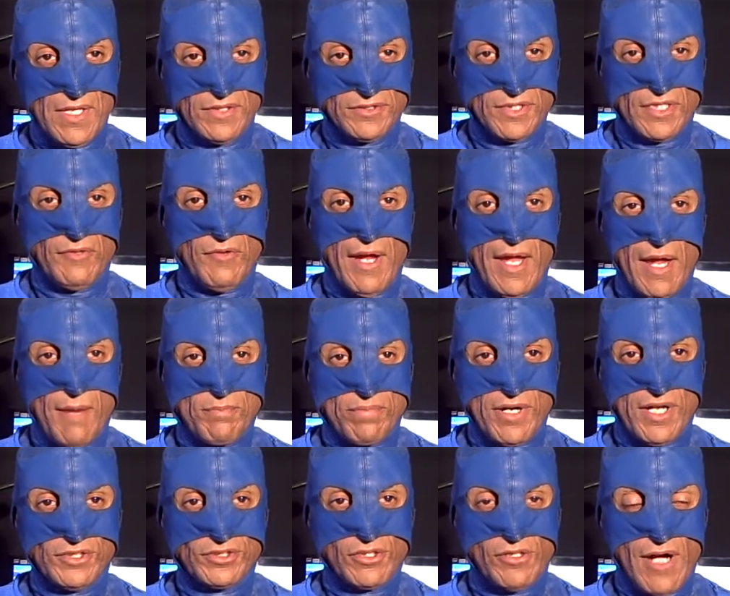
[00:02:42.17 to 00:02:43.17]
So anyway, our
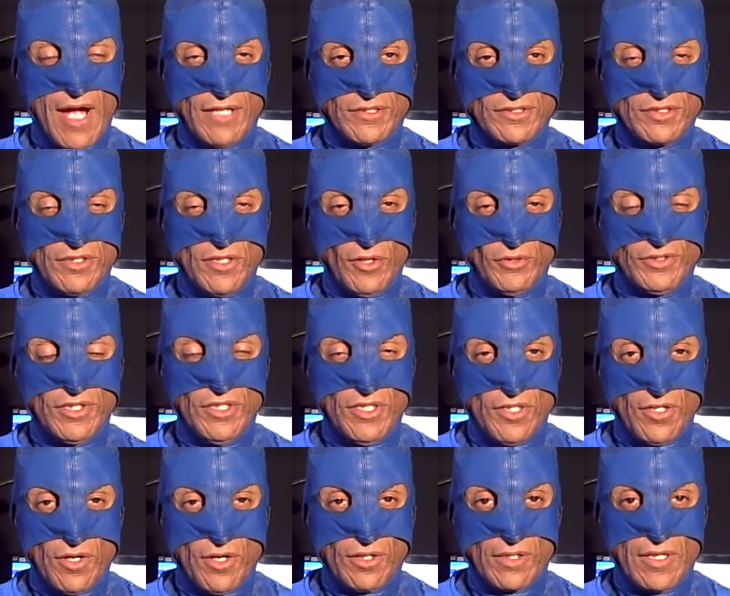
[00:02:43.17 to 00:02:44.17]
prayers go out to those in New
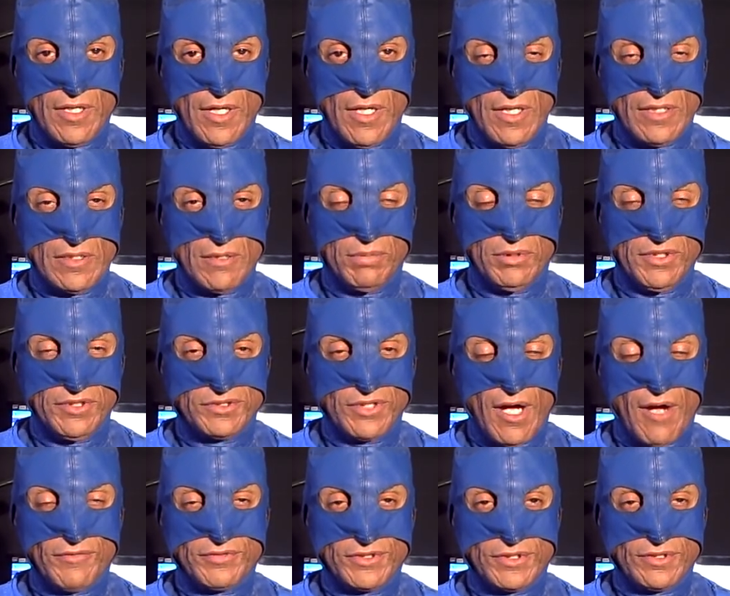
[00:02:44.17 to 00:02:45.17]
York, the police
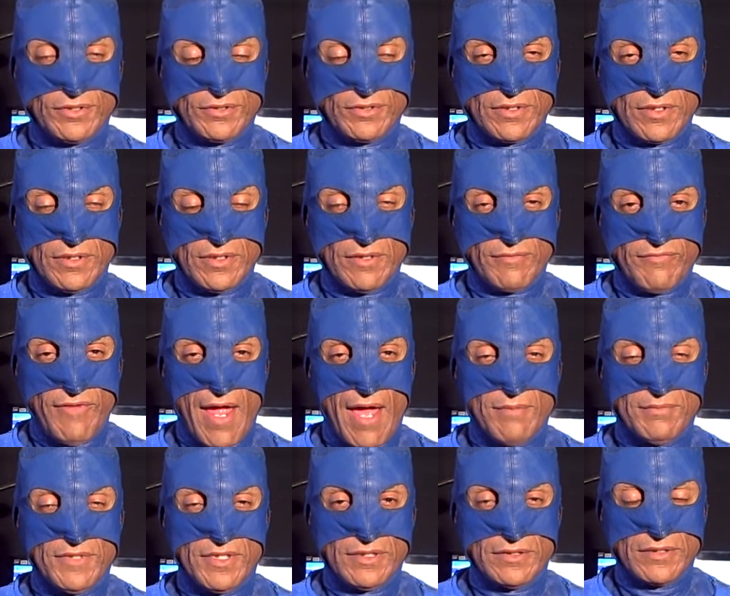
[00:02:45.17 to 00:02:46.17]
officers, their
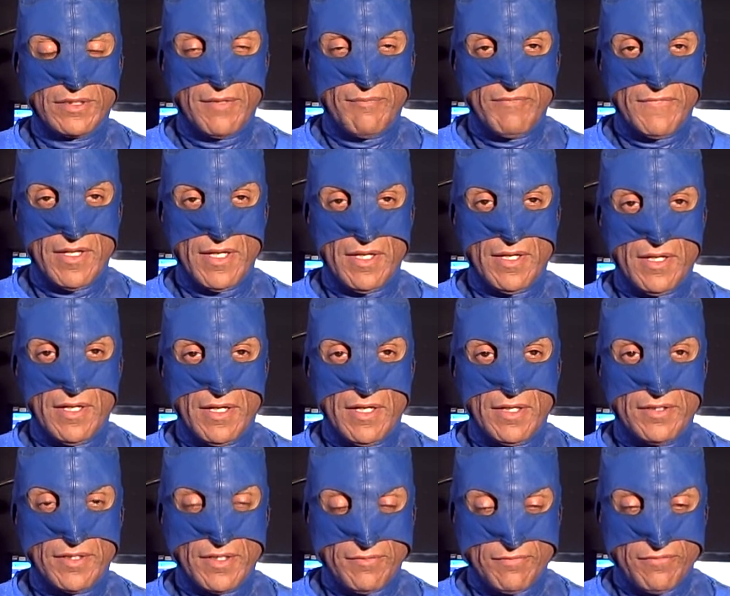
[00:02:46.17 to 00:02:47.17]
families,
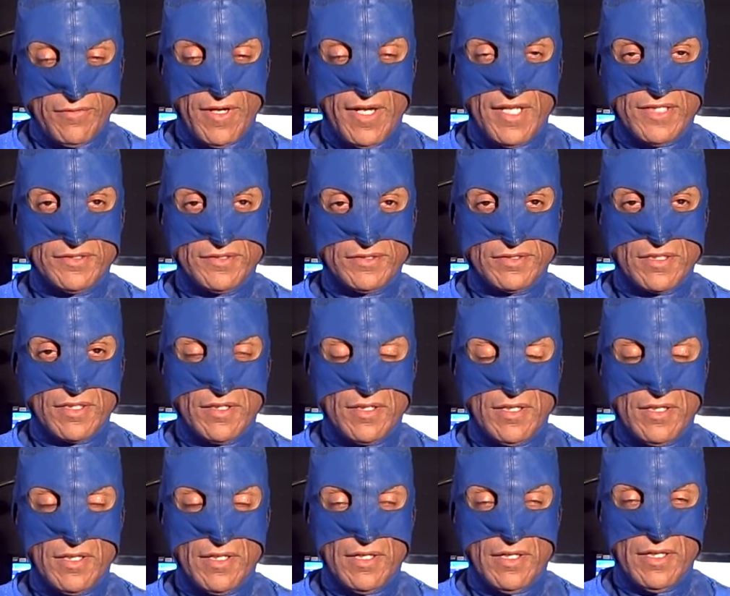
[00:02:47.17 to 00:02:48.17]
their friends,
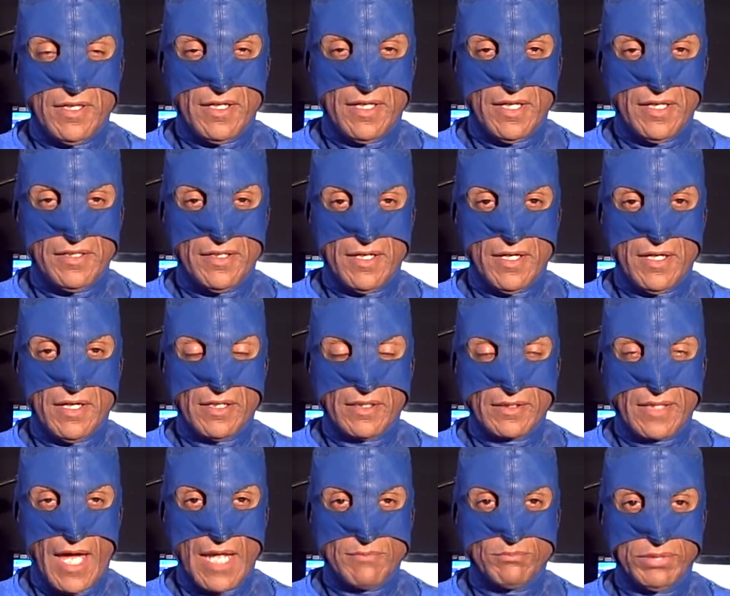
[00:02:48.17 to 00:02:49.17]
and
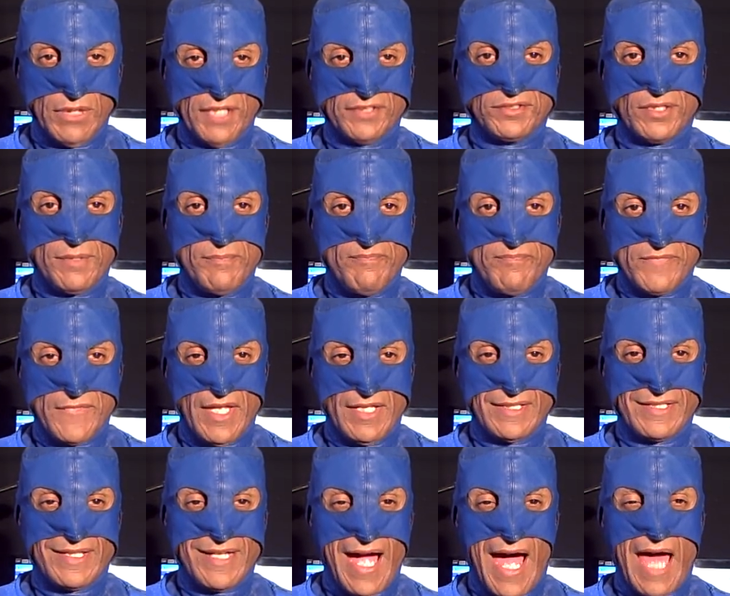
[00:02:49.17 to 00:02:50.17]
God bless them.
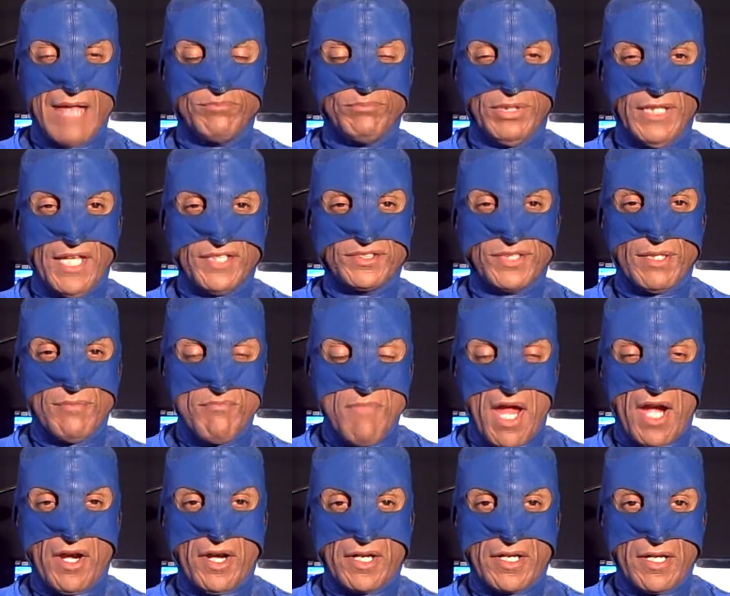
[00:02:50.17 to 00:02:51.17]
And God bless
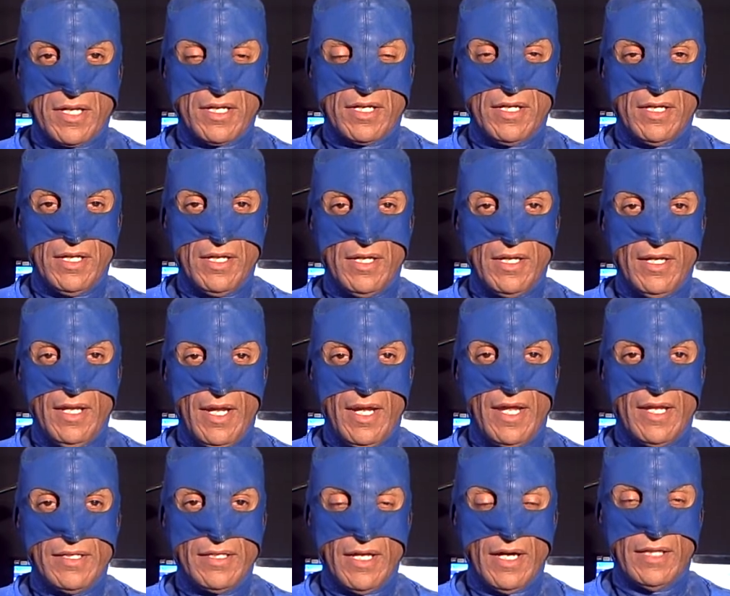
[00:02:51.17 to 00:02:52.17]
America,
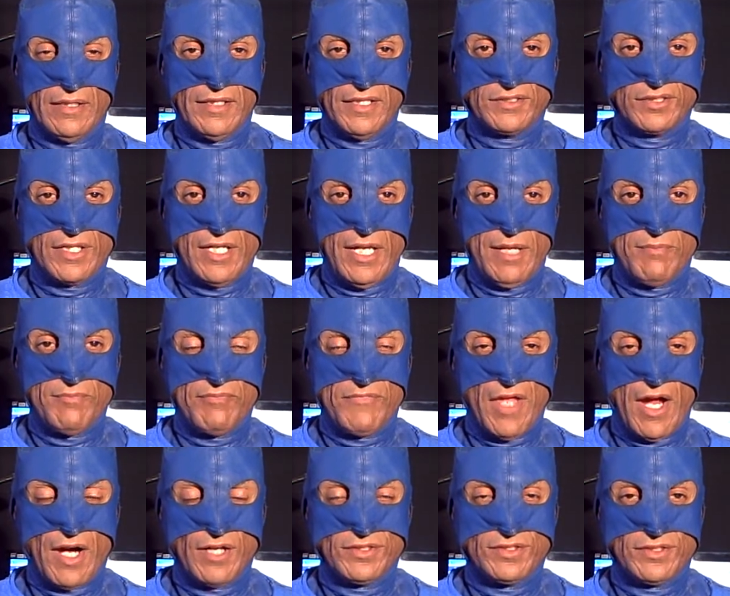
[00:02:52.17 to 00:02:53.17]
and let's keep
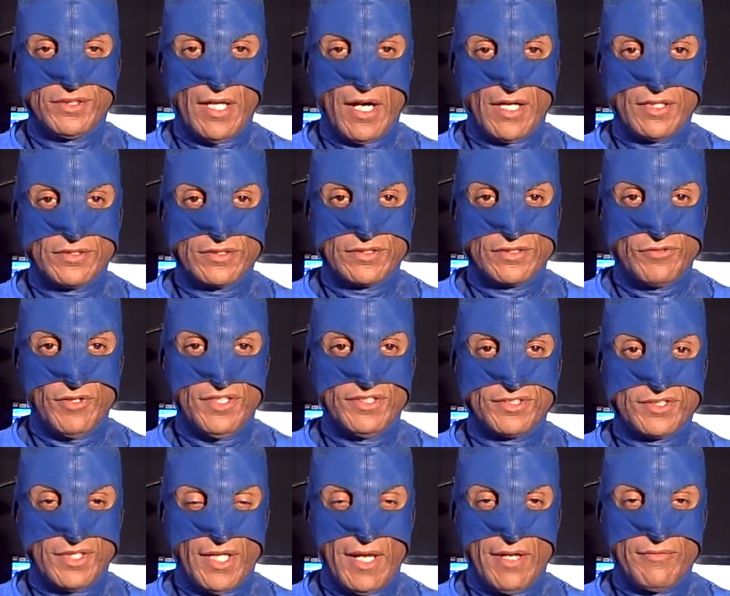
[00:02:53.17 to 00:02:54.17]
our
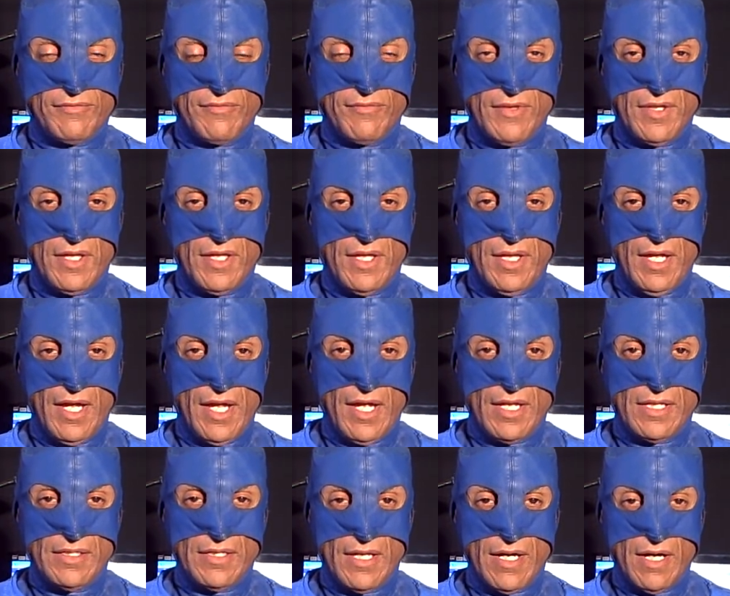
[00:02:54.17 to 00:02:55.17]
streets safe
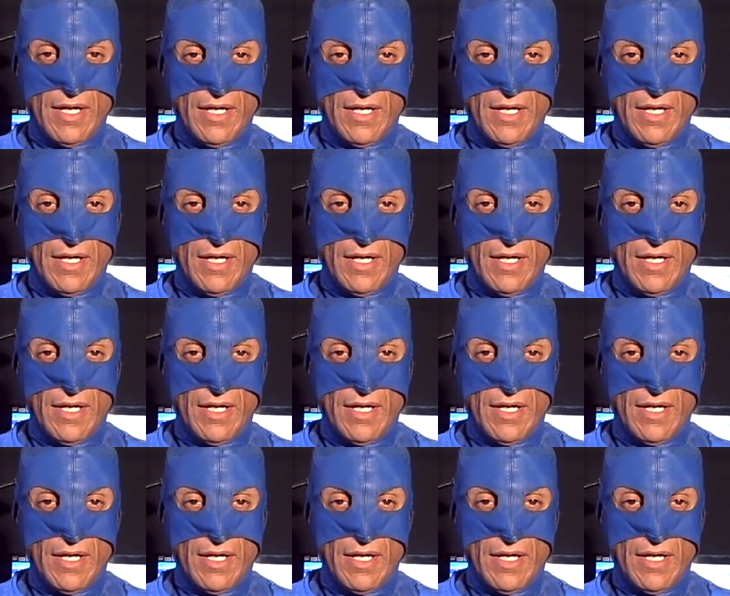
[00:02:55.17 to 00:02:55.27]
and